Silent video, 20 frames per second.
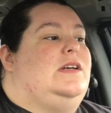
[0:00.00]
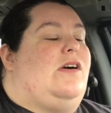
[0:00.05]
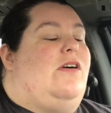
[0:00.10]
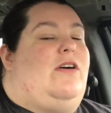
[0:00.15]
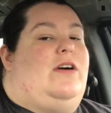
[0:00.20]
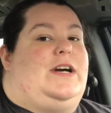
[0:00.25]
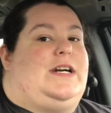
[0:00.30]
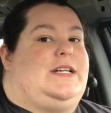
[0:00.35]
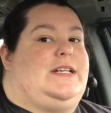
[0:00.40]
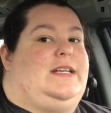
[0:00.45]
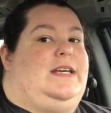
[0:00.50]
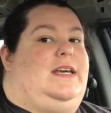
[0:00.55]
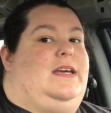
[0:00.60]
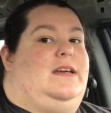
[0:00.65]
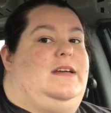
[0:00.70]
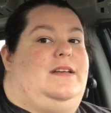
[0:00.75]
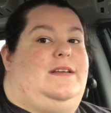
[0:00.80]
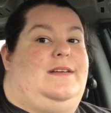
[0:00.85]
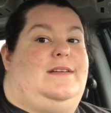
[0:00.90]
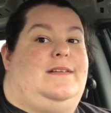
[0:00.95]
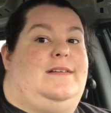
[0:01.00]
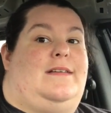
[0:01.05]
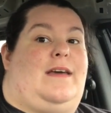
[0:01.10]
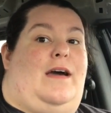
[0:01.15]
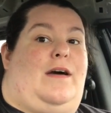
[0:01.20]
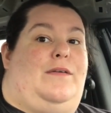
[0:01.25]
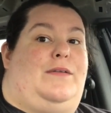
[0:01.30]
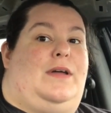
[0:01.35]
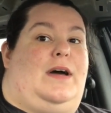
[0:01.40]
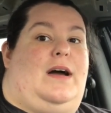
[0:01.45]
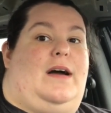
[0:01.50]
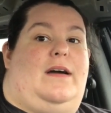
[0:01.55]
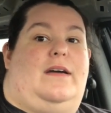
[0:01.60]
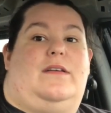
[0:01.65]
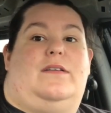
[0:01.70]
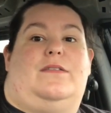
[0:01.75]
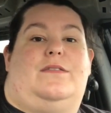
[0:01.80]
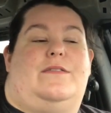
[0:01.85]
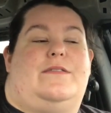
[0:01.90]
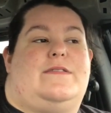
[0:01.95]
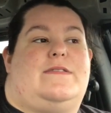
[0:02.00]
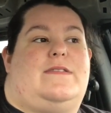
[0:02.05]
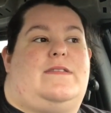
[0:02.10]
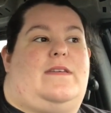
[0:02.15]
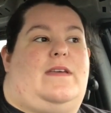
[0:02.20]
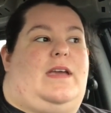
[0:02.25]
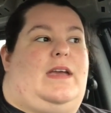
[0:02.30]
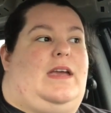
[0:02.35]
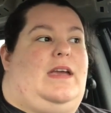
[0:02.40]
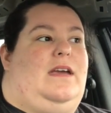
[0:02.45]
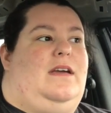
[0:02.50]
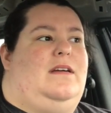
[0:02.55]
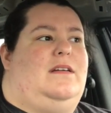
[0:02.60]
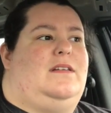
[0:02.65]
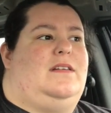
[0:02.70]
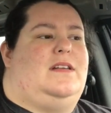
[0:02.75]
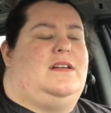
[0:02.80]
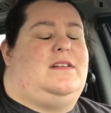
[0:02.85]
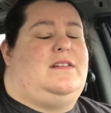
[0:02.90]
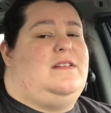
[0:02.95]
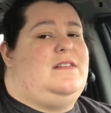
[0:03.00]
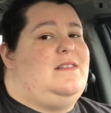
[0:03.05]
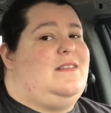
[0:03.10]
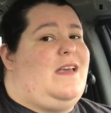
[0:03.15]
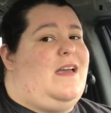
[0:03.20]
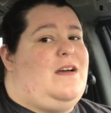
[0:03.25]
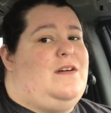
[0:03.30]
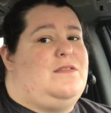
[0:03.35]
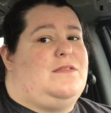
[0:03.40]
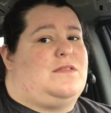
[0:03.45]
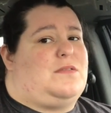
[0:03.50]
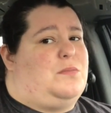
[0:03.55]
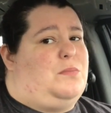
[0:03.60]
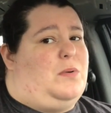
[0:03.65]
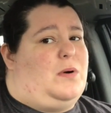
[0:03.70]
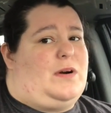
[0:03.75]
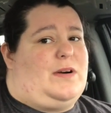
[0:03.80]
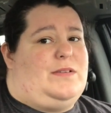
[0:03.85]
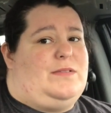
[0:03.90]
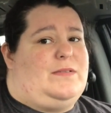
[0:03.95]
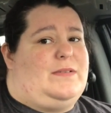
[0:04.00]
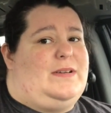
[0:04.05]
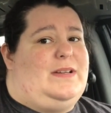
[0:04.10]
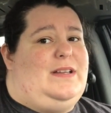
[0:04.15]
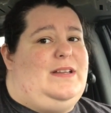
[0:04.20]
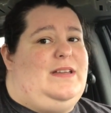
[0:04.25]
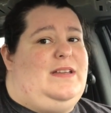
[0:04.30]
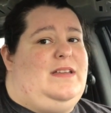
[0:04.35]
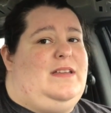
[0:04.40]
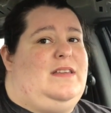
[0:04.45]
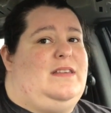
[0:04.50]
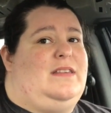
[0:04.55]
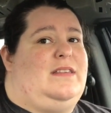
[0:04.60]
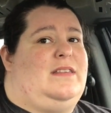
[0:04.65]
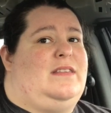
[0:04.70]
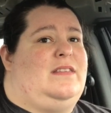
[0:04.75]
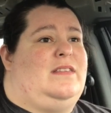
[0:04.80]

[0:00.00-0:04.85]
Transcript: hard to get down the aisles, and the discounts weren't really